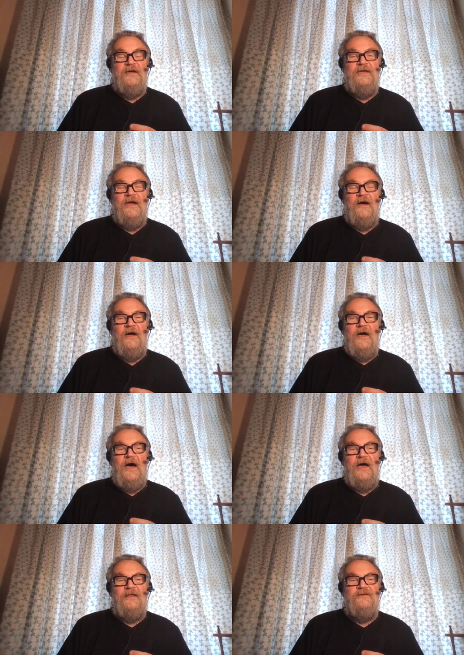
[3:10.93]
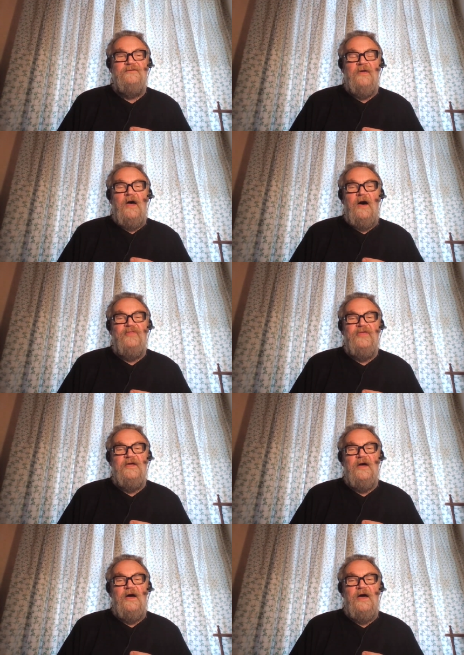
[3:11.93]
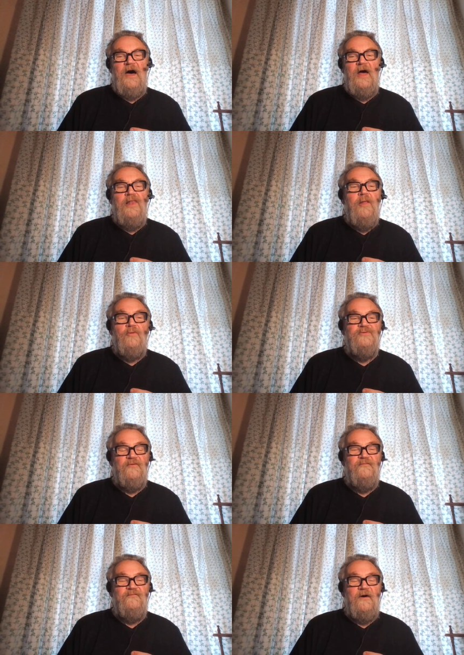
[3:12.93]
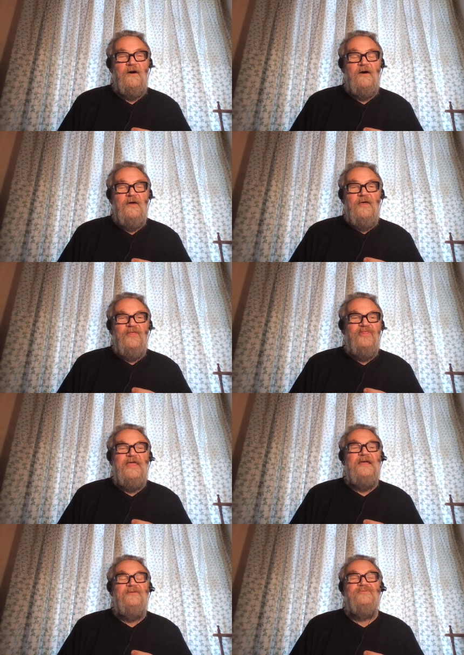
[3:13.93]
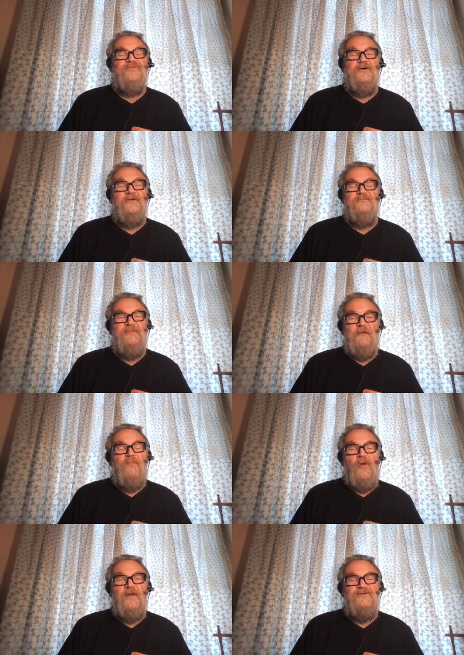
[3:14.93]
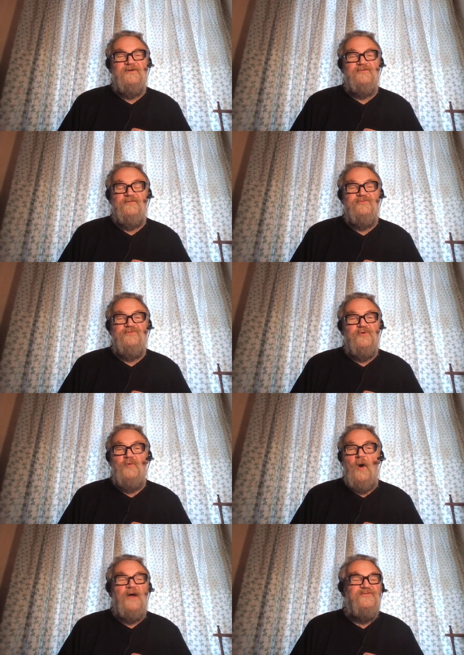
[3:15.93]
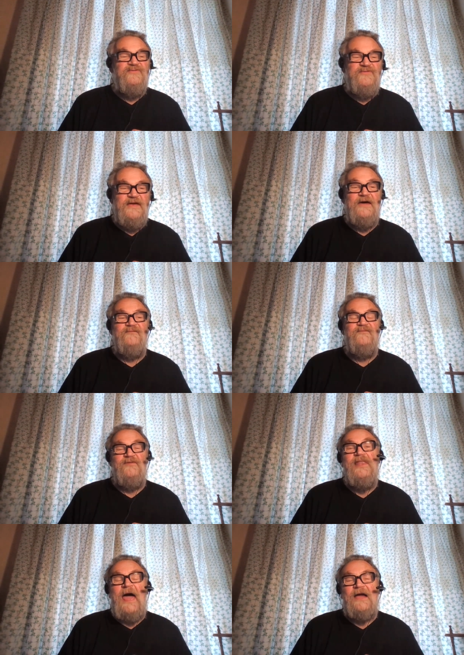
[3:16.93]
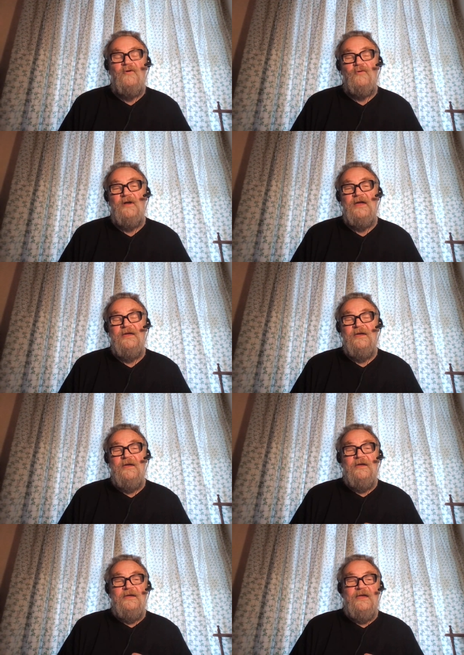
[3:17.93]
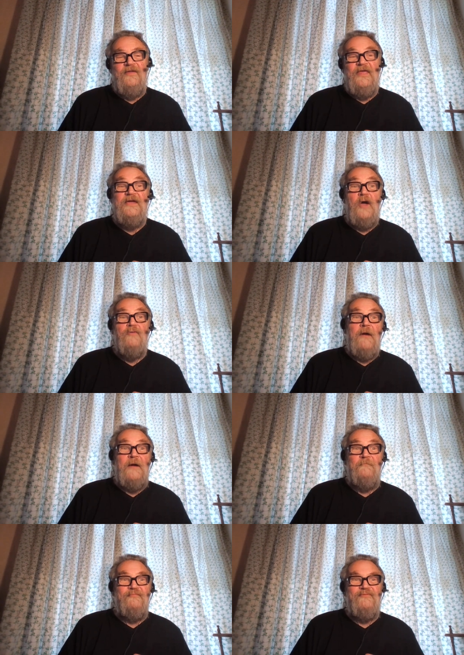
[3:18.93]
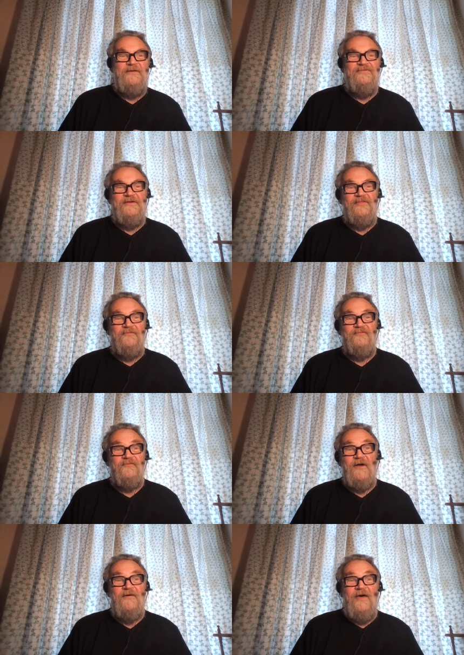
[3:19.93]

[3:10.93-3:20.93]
yeah and i think uh, a lot of uh, things that politicians do are sheer flackery yeah they go around pressing the